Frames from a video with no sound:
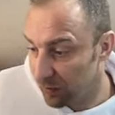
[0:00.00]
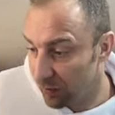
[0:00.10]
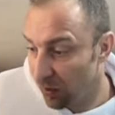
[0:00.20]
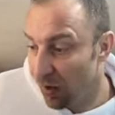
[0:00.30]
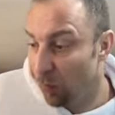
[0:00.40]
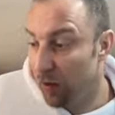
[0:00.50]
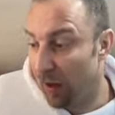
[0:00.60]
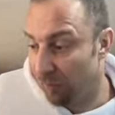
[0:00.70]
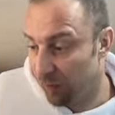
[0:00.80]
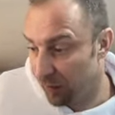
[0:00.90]
Here we
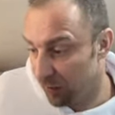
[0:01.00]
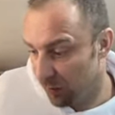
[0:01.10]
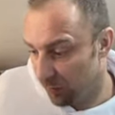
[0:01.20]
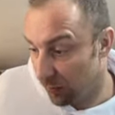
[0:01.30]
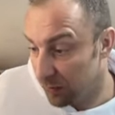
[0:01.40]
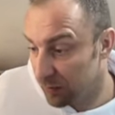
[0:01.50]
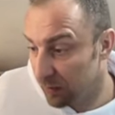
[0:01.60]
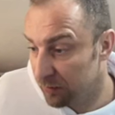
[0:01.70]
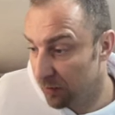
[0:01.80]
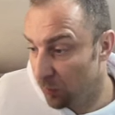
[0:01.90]
have uh, e
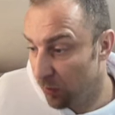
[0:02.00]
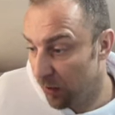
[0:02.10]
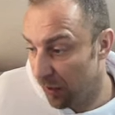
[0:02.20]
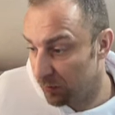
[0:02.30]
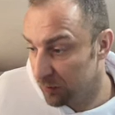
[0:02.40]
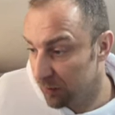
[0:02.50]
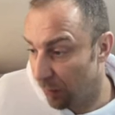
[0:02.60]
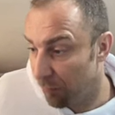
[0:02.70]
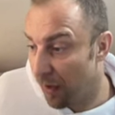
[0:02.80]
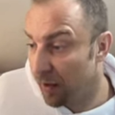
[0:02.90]
six. The queen has to
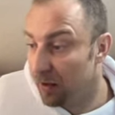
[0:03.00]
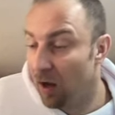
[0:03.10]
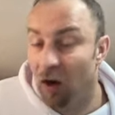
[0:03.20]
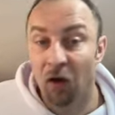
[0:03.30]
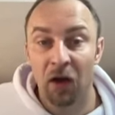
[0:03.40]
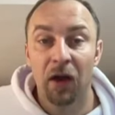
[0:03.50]
step back, and now,